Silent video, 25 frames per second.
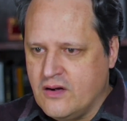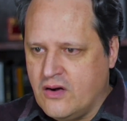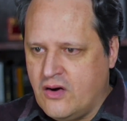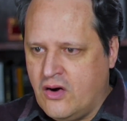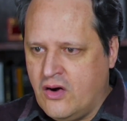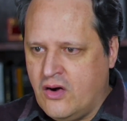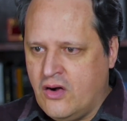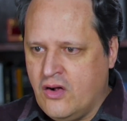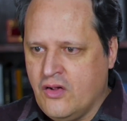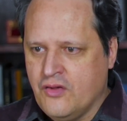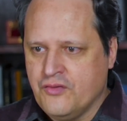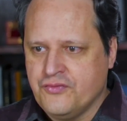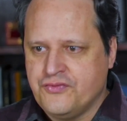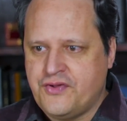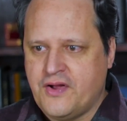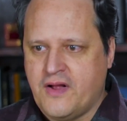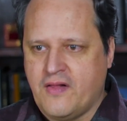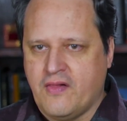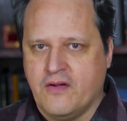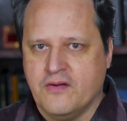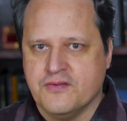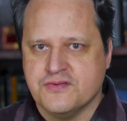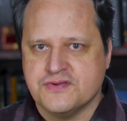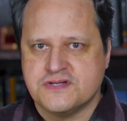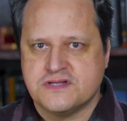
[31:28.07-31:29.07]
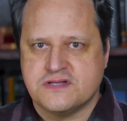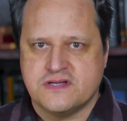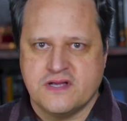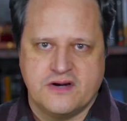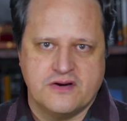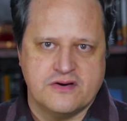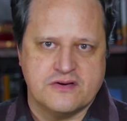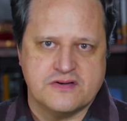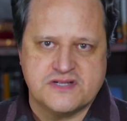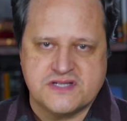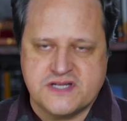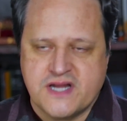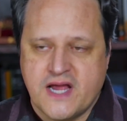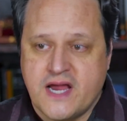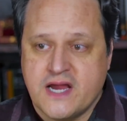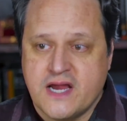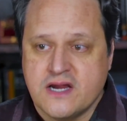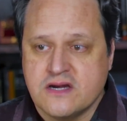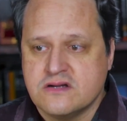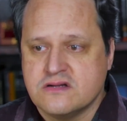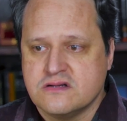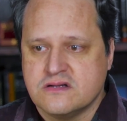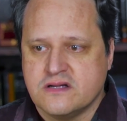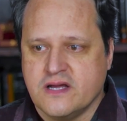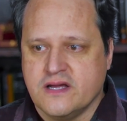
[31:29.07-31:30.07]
all Telos that are staked